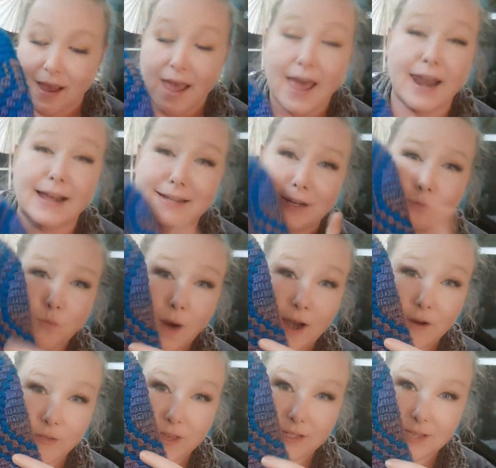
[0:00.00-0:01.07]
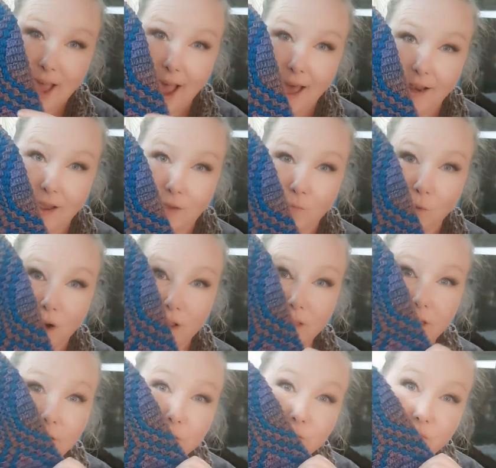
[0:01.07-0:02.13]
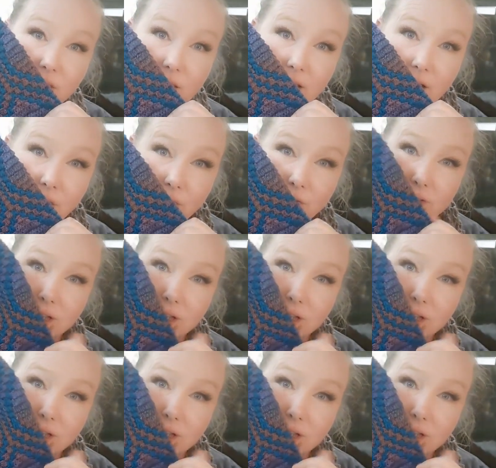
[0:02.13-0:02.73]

And I did wear this hat in one of the other videos.